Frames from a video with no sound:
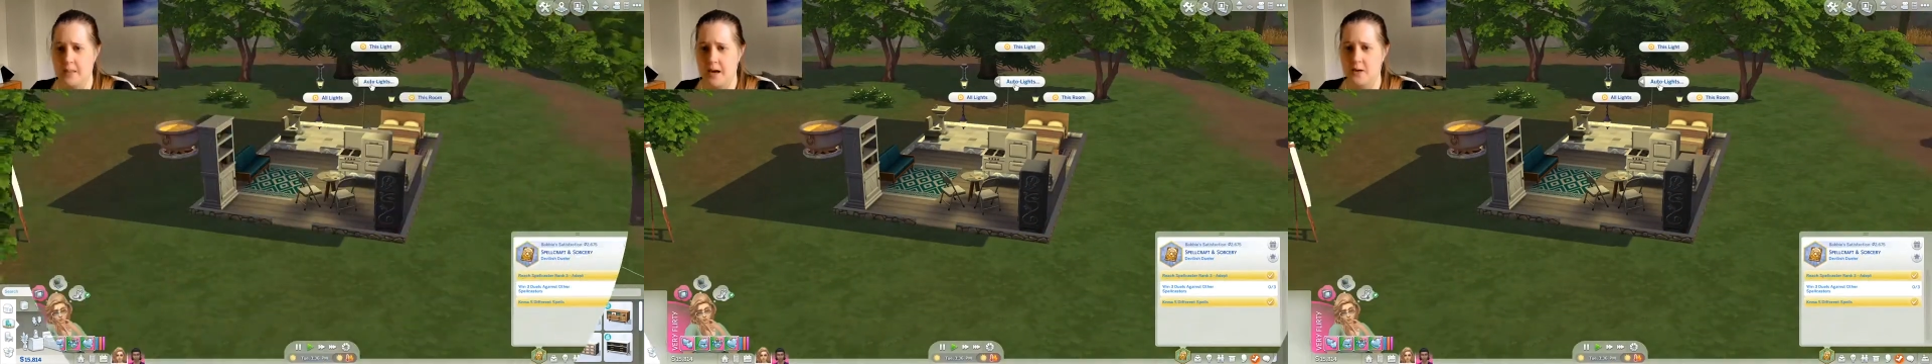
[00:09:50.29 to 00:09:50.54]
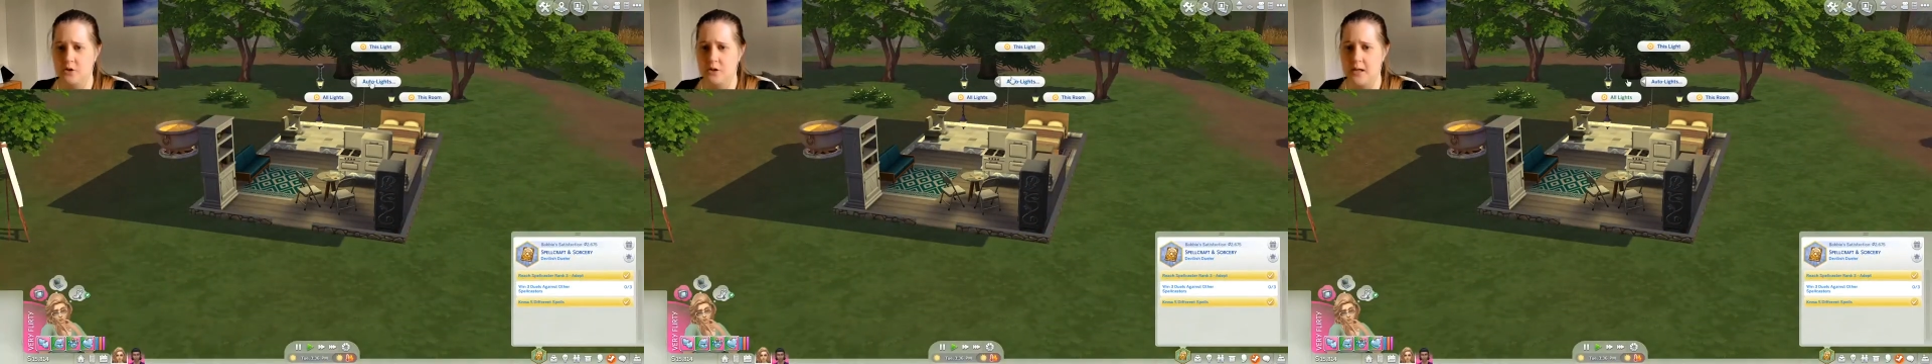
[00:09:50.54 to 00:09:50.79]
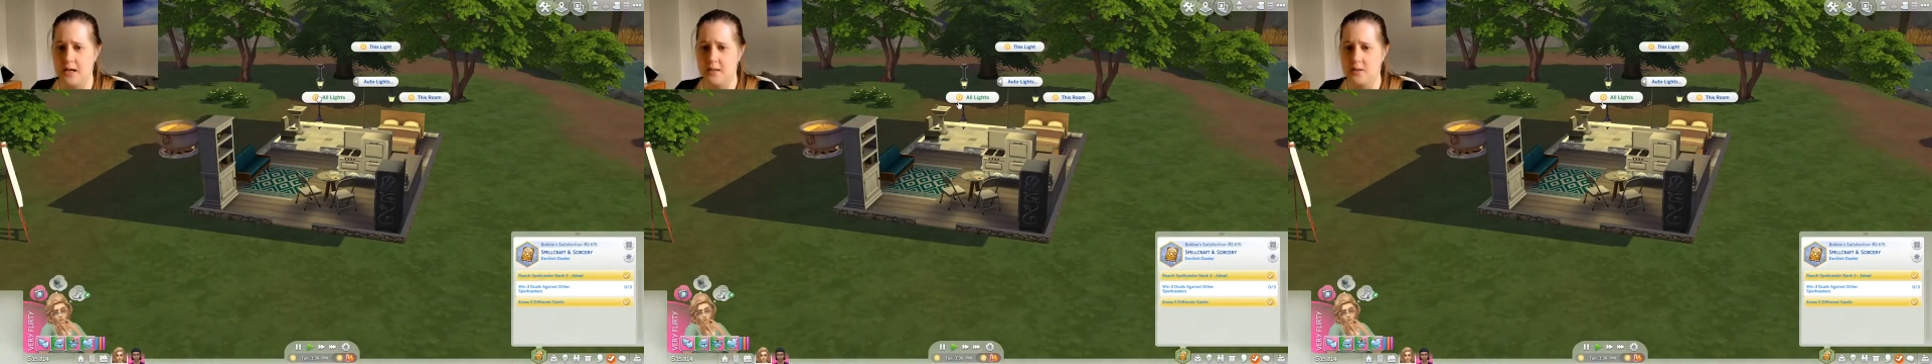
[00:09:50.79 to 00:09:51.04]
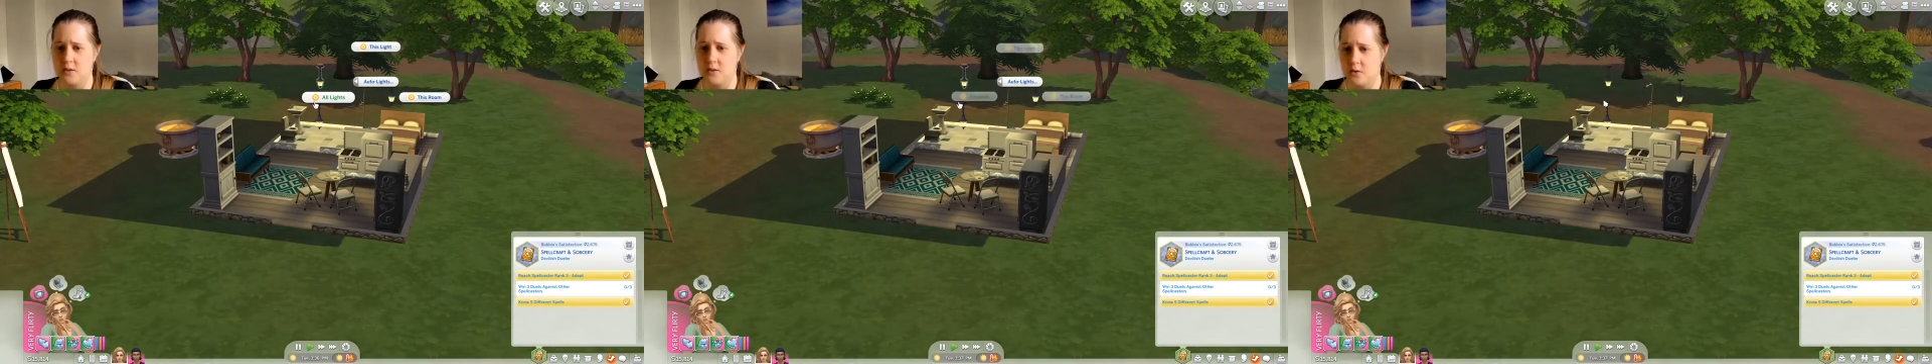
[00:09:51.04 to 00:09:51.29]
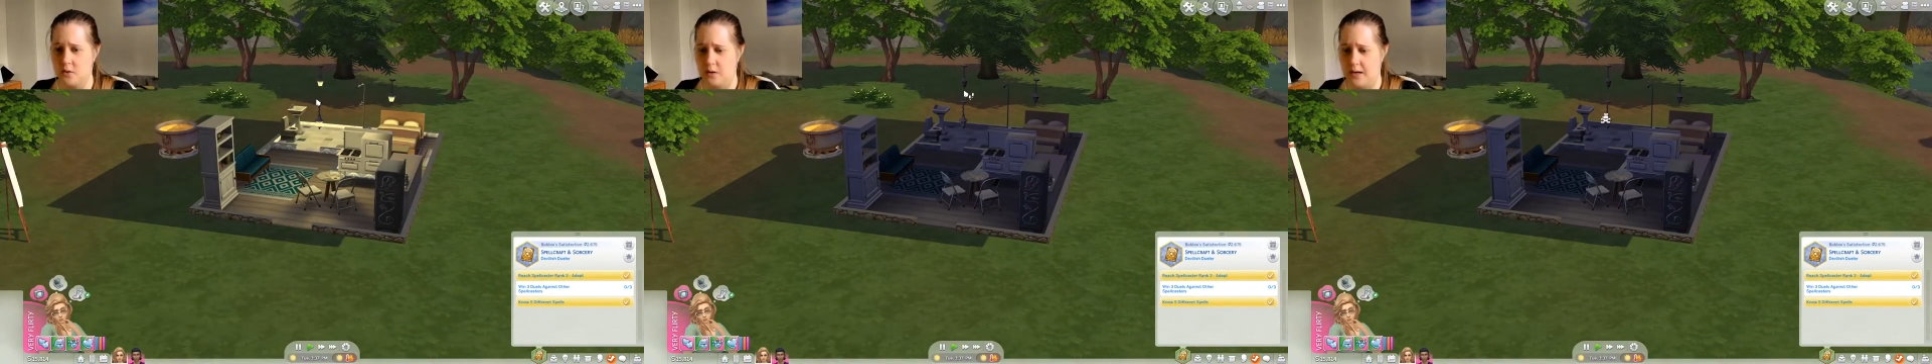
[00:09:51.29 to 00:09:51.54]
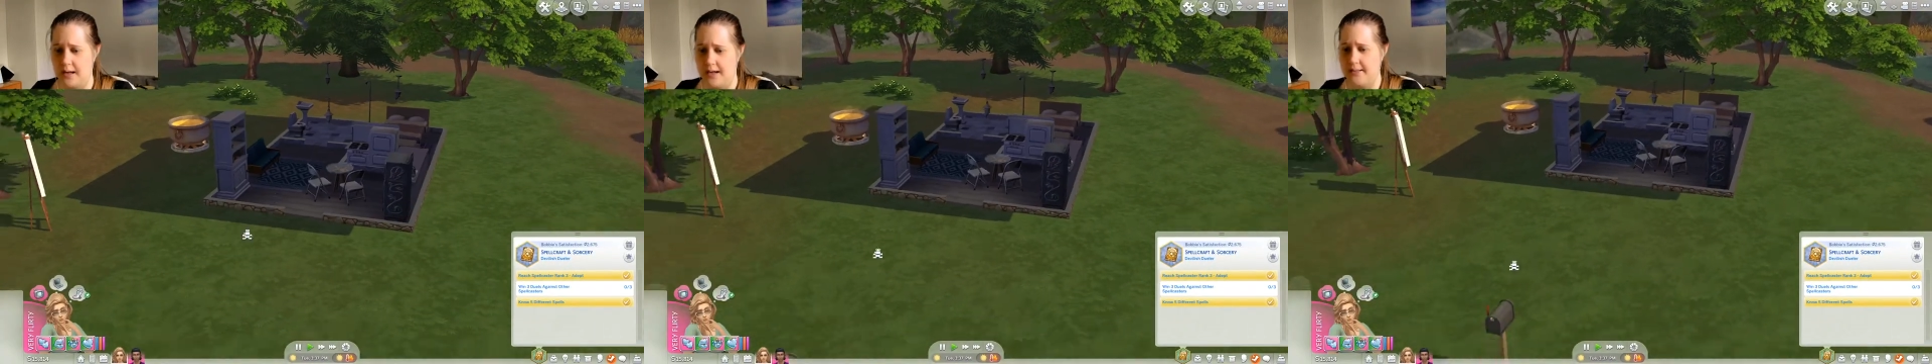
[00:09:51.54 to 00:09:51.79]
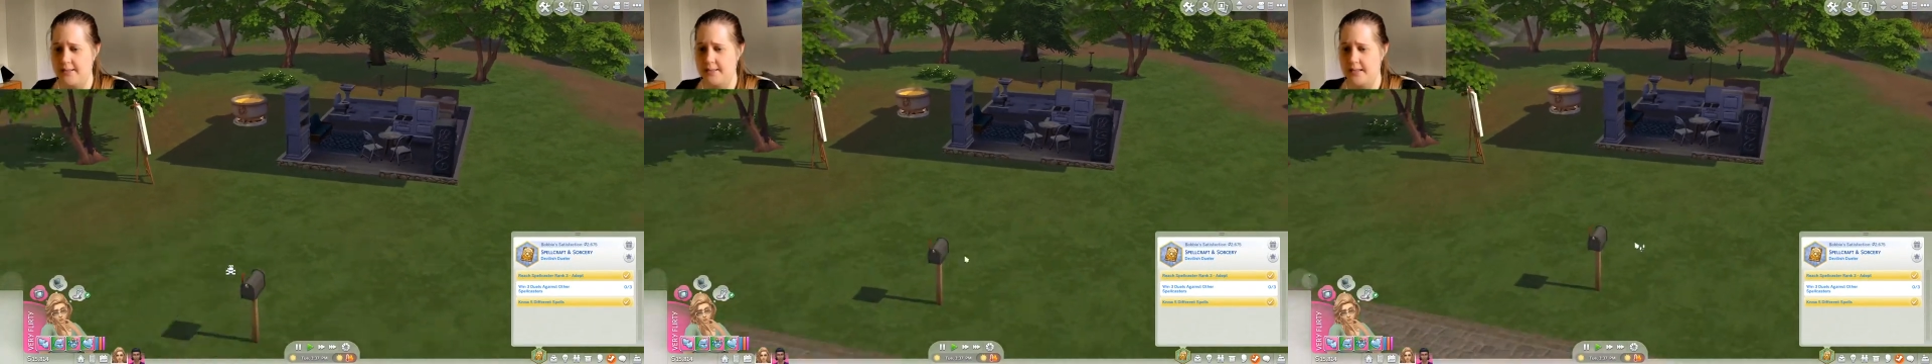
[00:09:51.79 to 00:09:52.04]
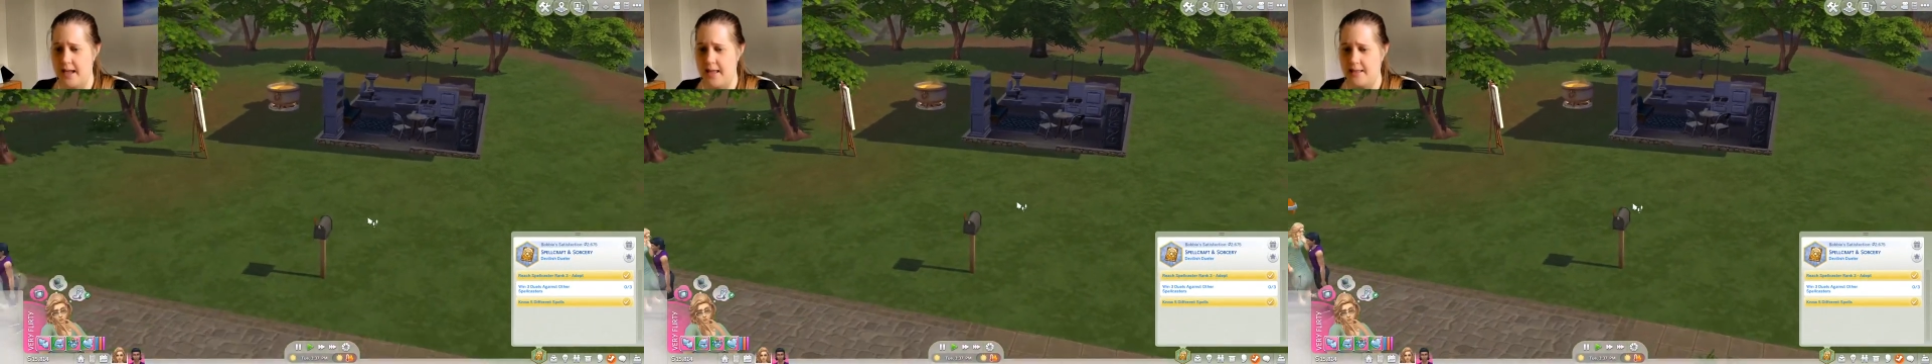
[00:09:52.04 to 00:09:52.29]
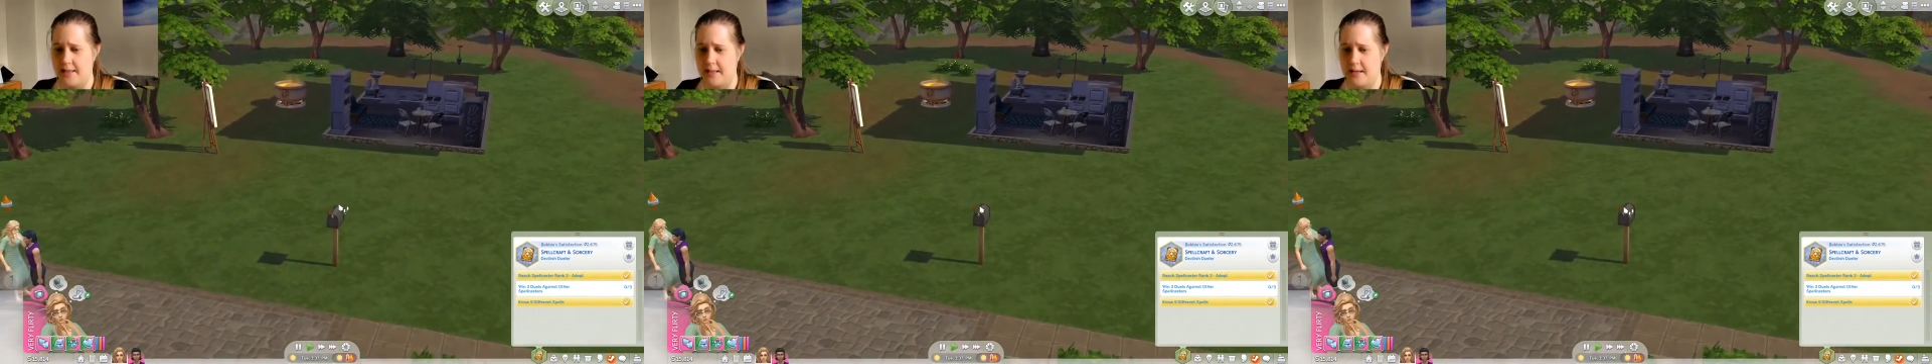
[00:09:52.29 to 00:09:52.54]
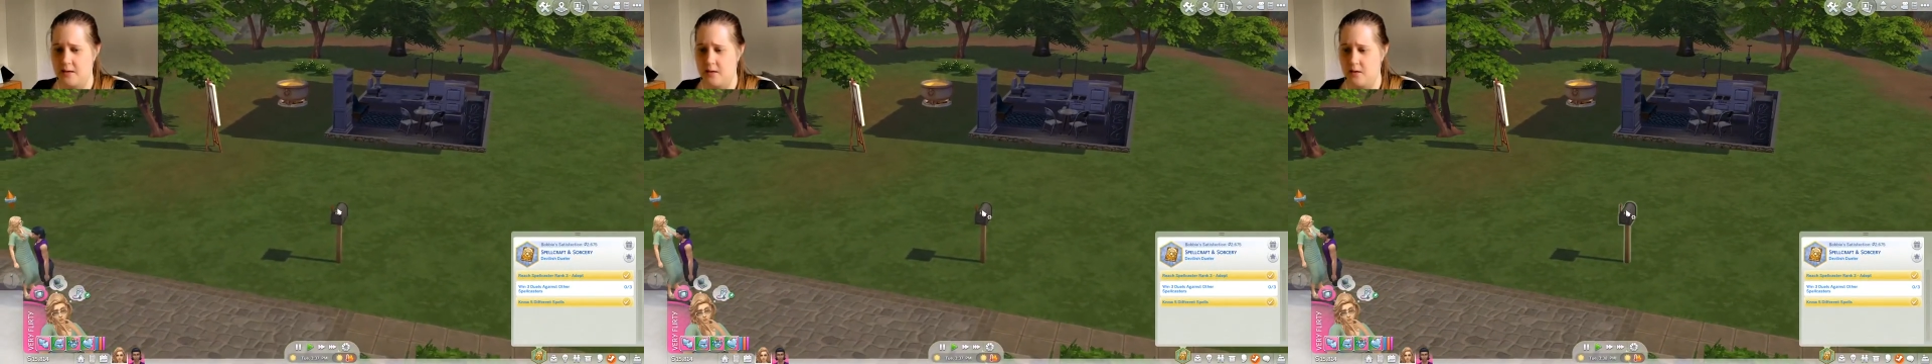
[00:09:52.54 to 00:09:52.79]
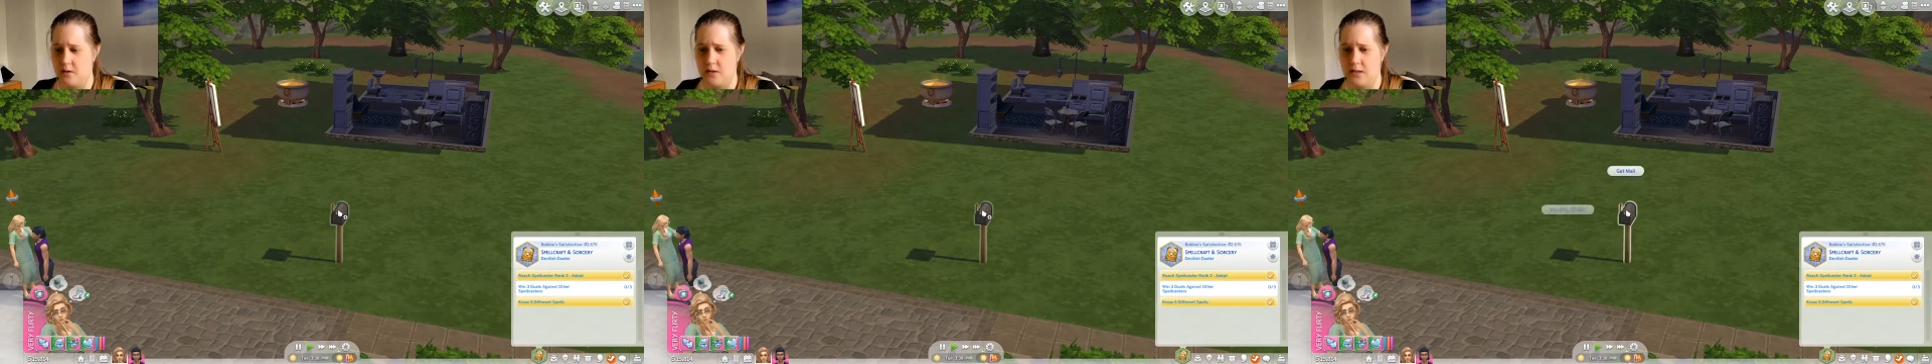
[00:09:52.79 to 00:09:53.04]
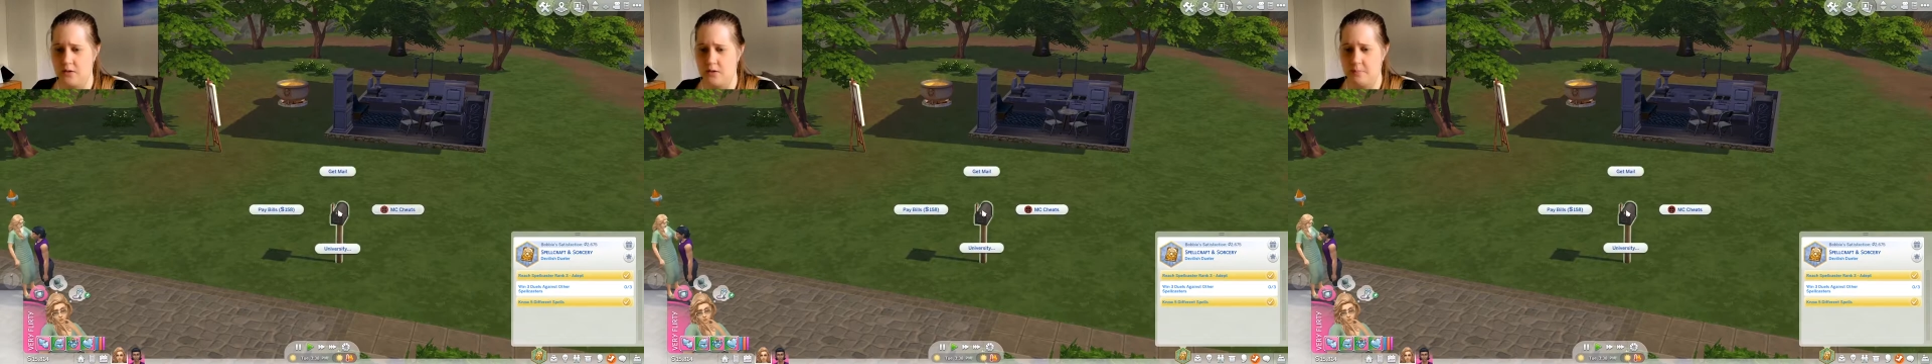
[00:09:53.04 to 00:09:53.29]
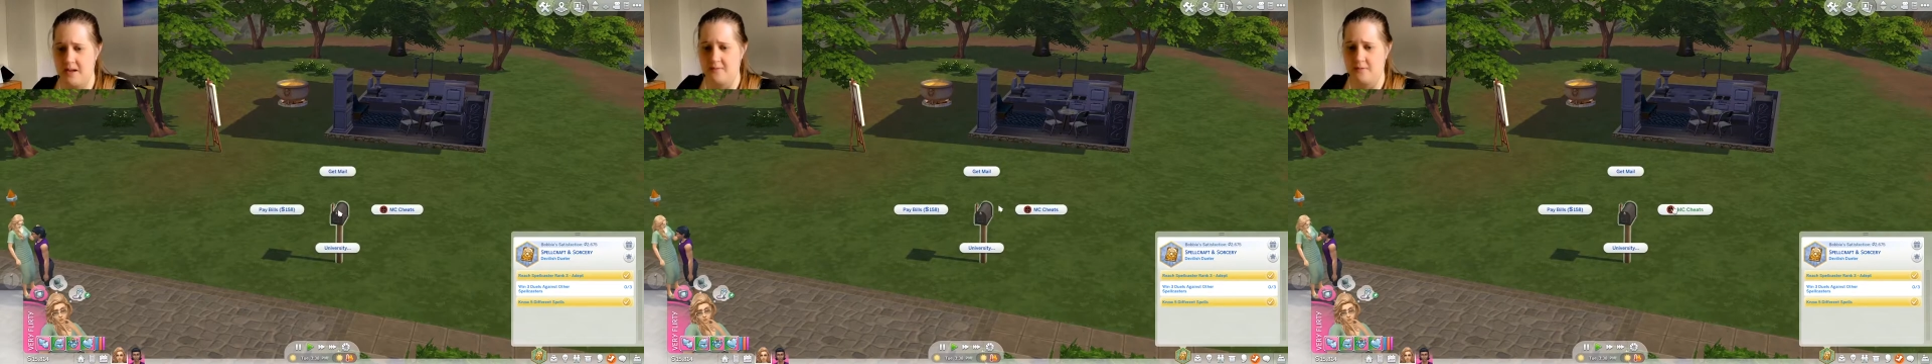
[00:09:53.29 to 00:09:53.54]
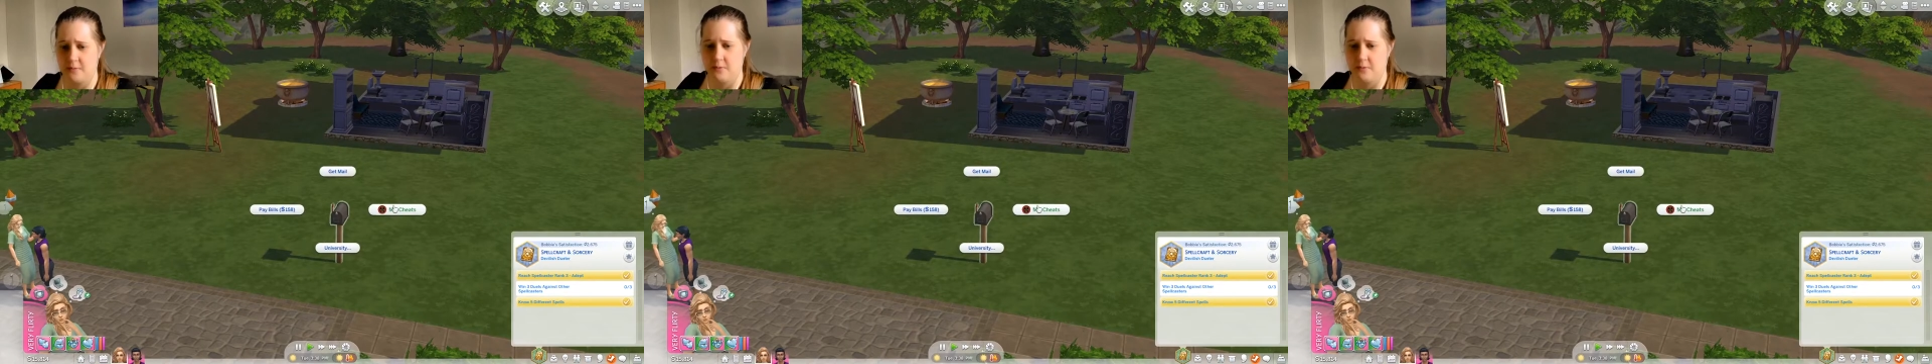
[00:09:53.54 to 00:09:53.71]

Outer lights, all lights, and then you needed to pay for